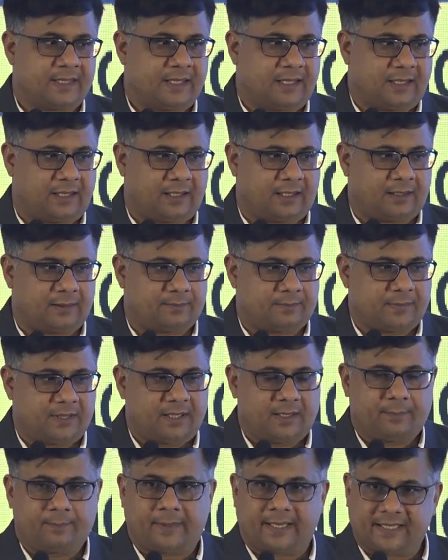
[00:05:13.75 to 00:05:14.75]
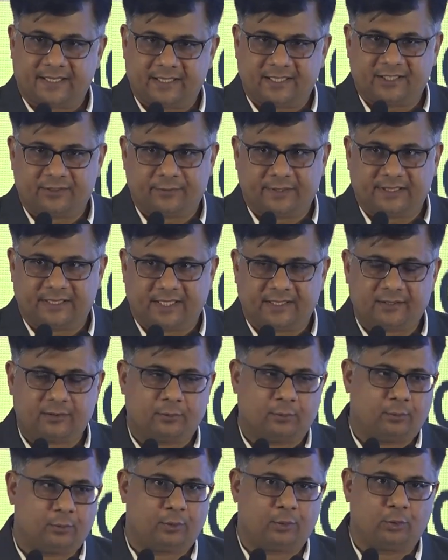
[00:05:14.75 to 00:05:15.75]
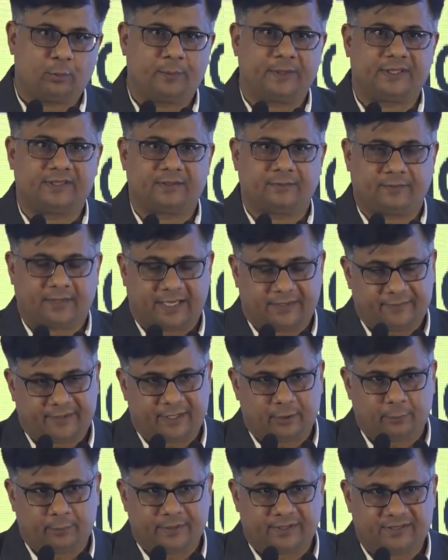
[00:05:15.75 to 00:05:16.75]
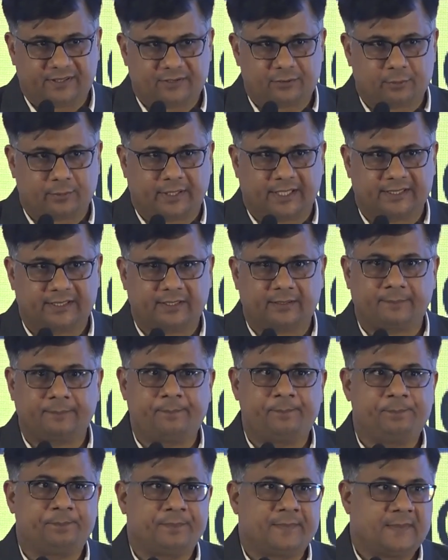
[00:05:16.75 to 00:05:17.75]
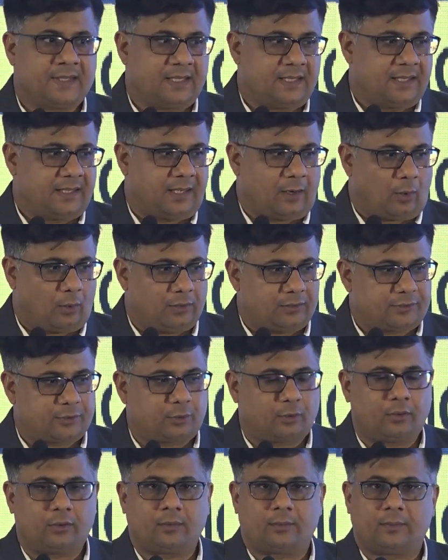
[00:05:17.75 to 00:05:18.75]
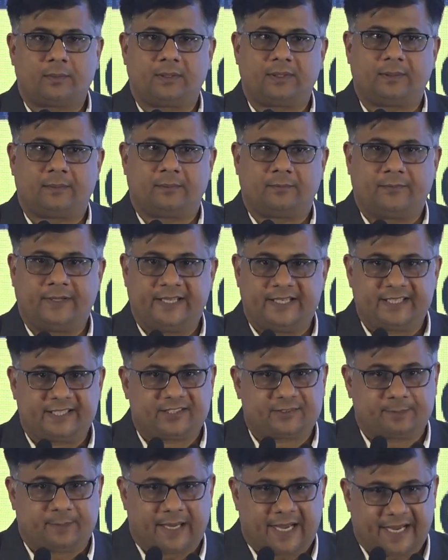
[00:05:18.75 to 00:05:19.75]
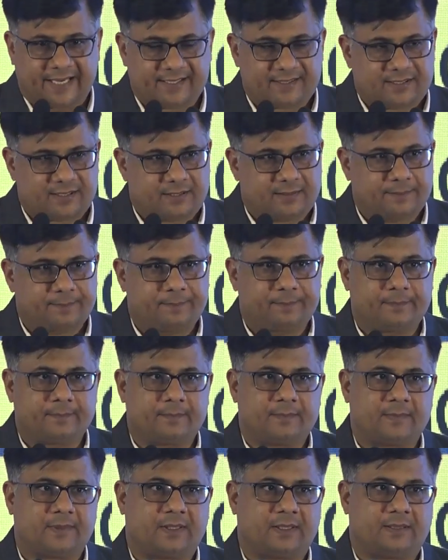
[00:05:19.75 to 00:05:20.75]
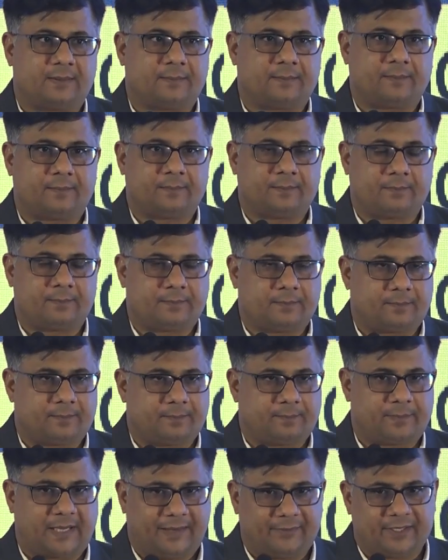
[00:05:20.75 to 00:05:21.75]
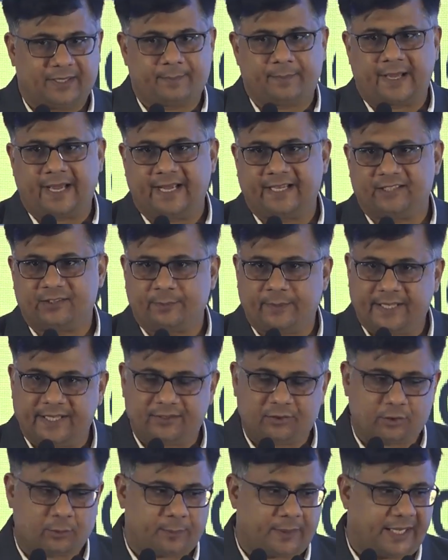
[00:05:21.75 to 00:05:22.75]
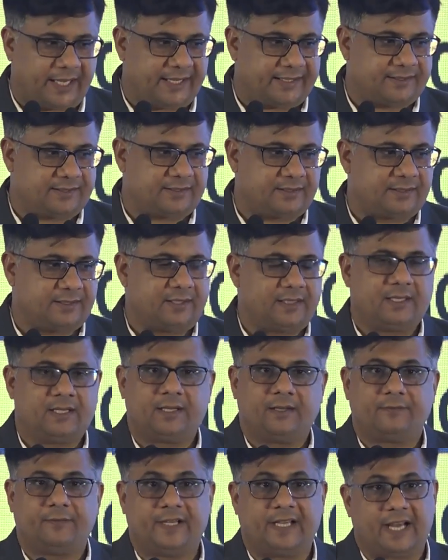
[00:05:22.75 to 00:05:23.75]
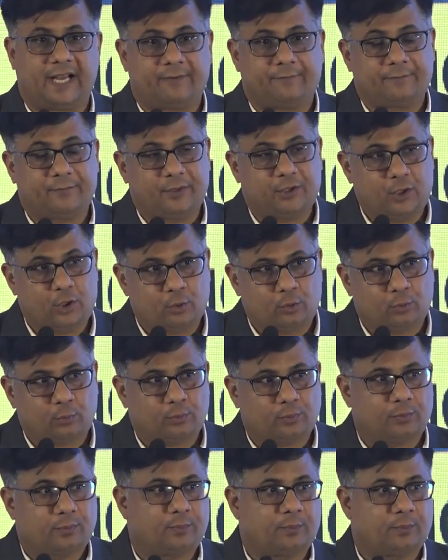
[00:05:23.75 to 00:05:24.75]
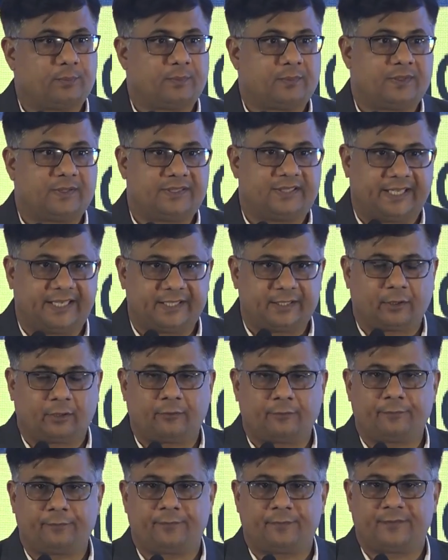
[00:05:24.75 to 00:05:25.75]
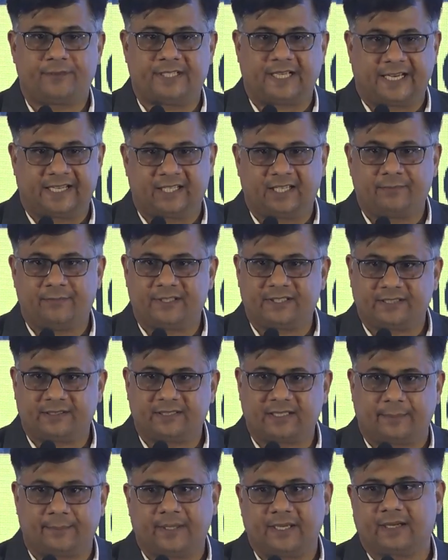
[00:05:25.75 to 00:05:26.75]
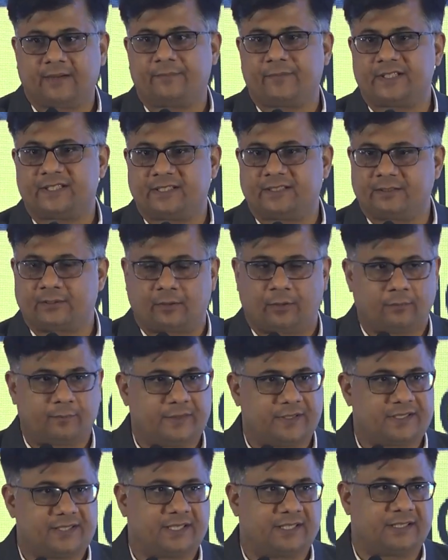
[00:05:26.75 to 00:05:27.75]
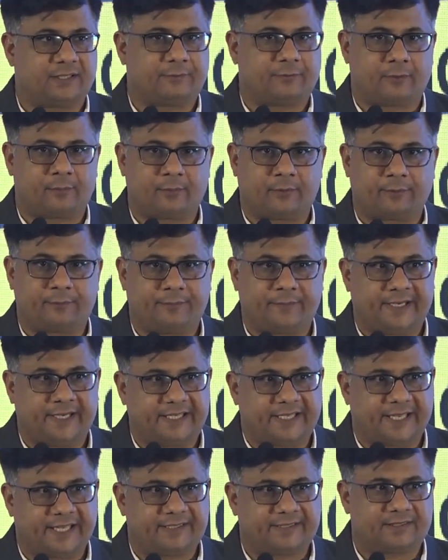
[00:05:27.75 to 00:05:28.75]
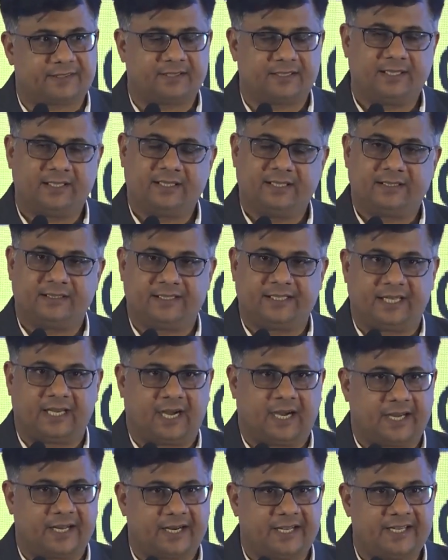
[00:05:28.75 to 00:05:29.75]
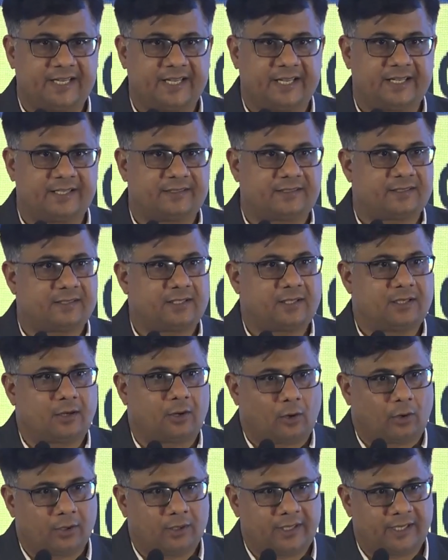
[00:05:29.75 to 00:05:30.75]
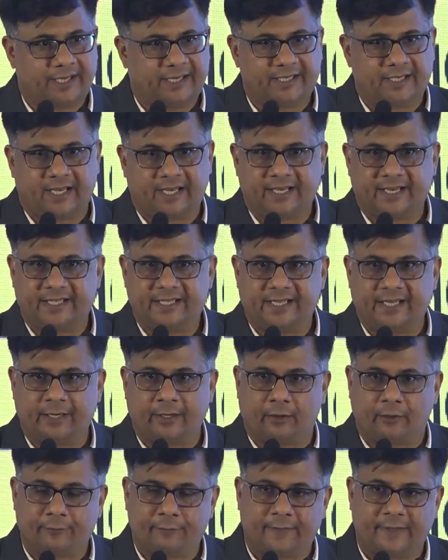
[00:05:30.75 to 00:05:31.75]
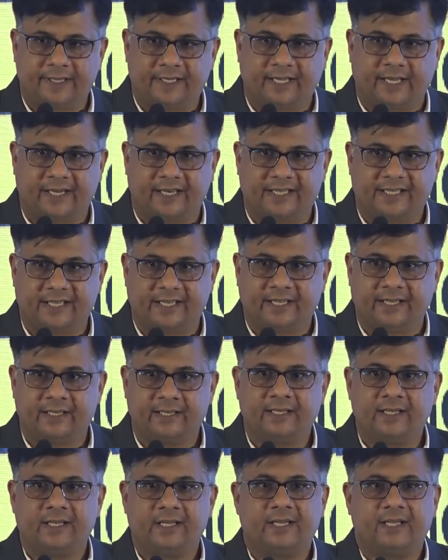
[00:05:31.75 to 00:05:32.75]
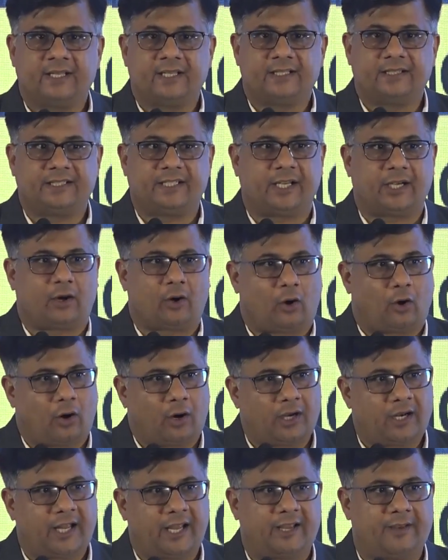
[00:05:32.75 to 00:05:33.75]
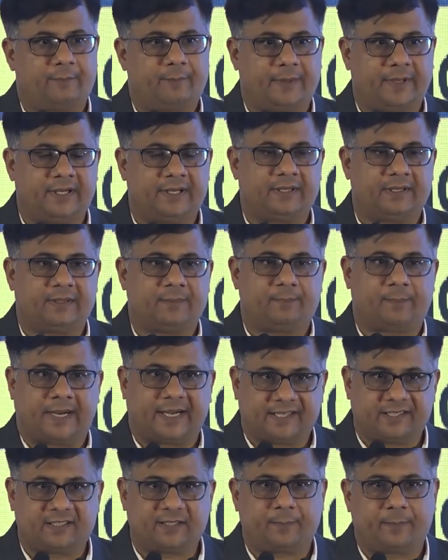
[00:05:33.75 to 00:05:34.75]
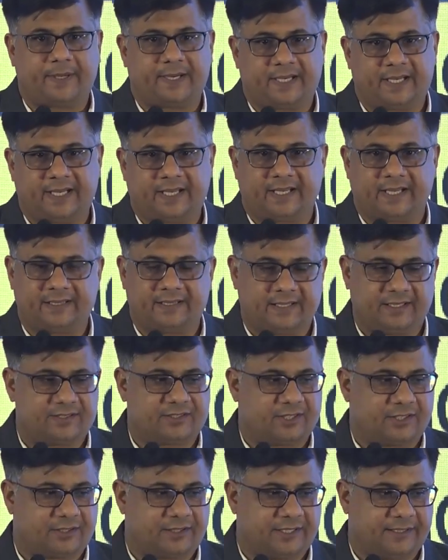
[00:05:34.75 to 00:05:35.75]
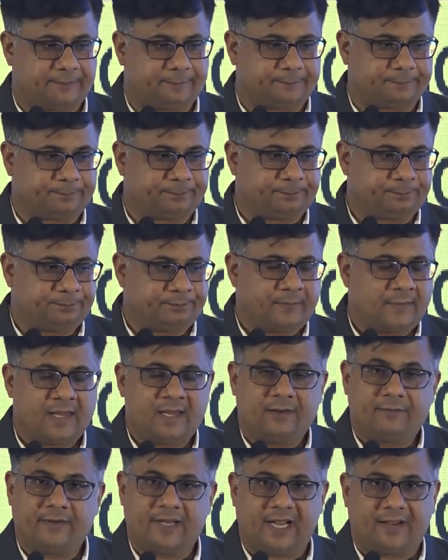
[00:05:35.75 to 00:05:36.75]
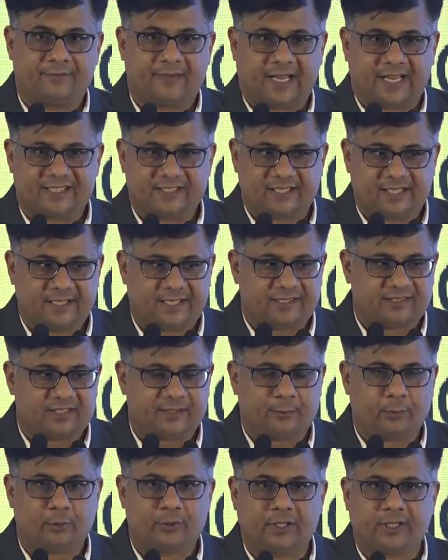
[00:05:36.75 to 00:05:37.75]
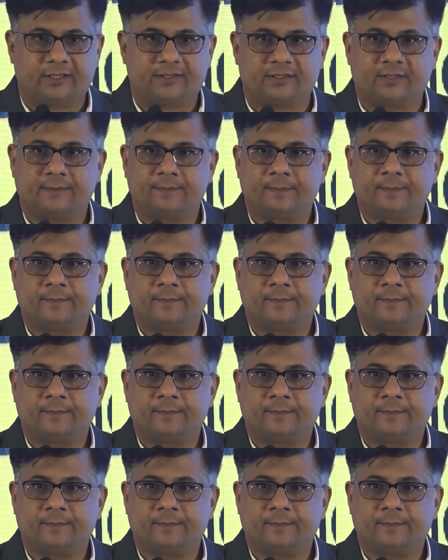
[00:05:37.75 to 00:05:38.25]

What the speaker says: uh, partners with us, who do business and we do business together. Also, various banks, private banks, PSU banks. We have new set of channel which is coming up, which is obviously in the form of fintechs, the RIAs, online RIA, offline RIA. They all have been participating in this journey. We have national distributors,